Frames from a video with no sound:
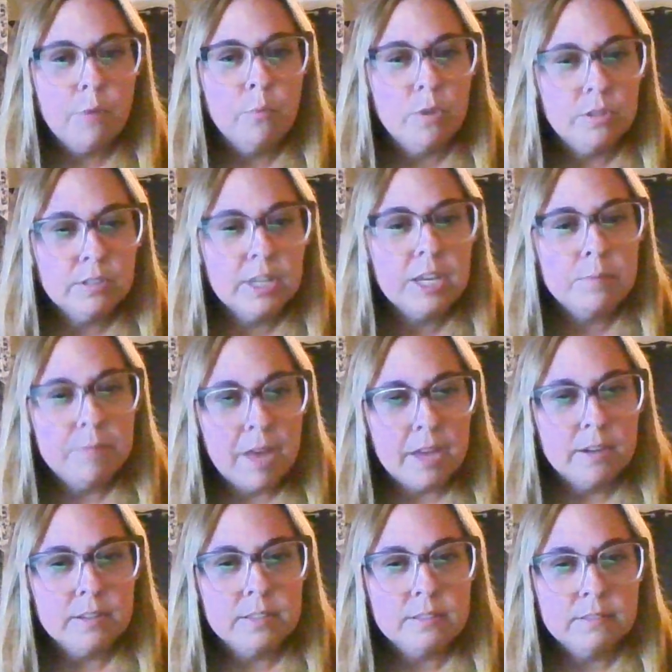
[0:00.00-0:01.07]
we'll keep
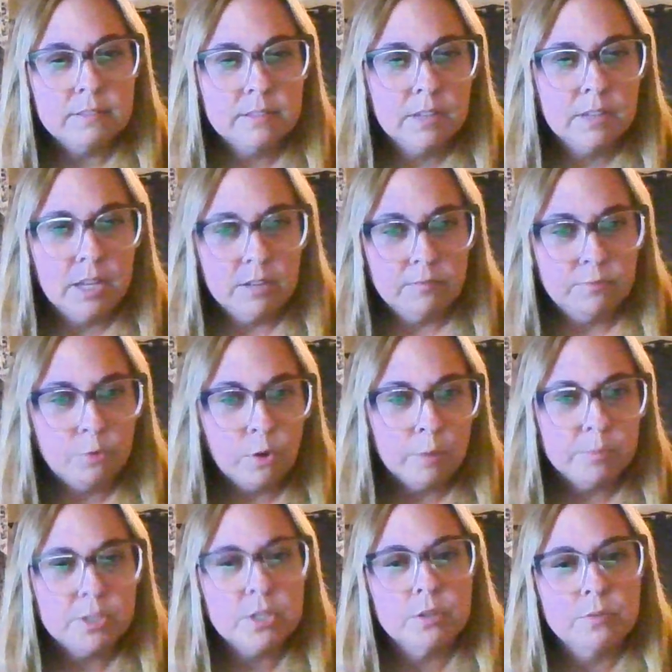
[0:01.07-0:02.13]
that in
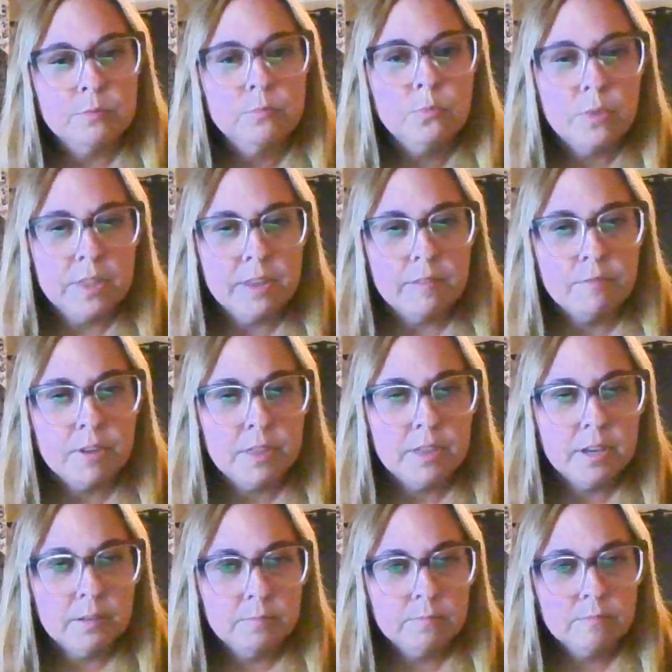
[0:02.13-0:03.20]
form too with everything.